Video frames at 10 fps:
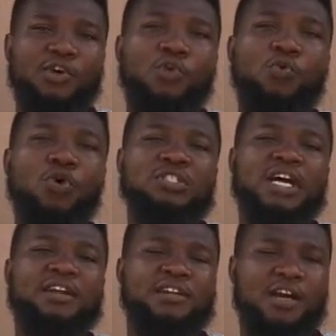what are
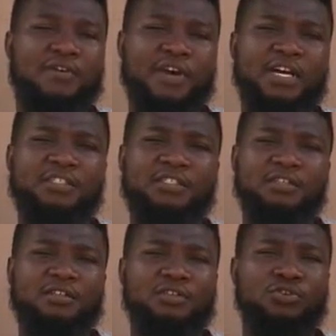the careers
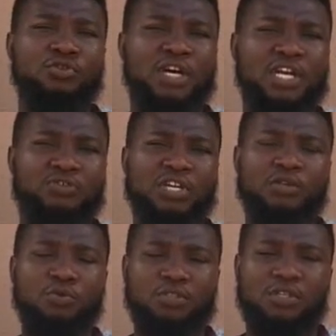you can actually
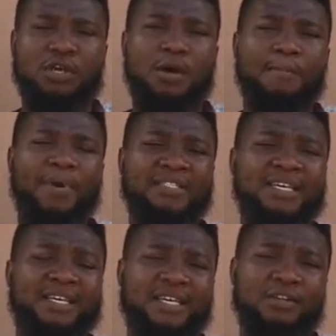what?
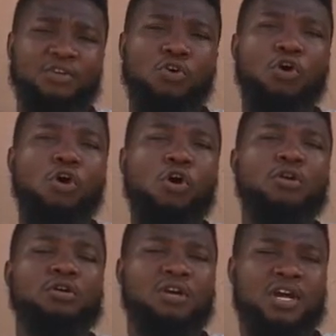Partake in, or
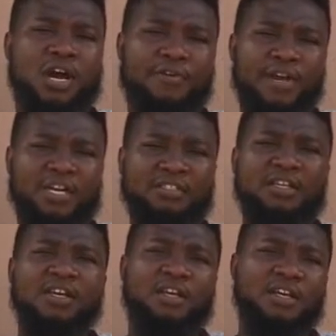careers
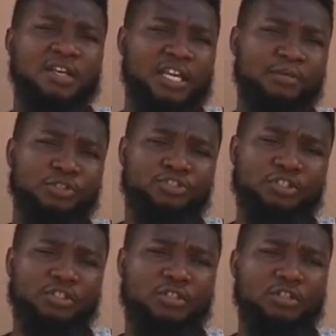in
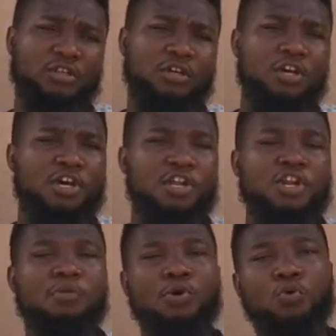chemistry?
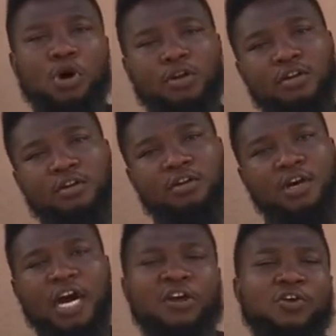Number 1,
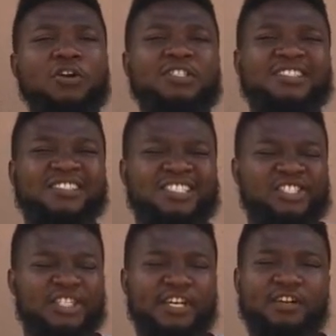I call it
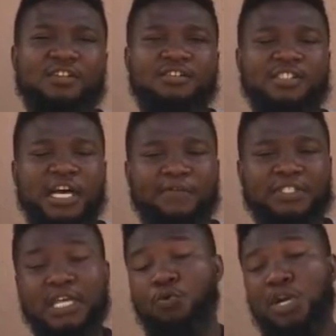teaching service,
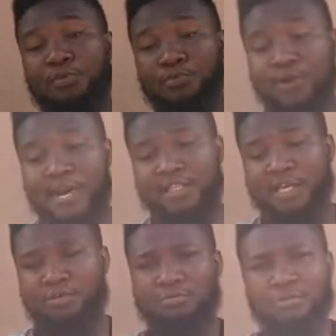like what I'm doing right now.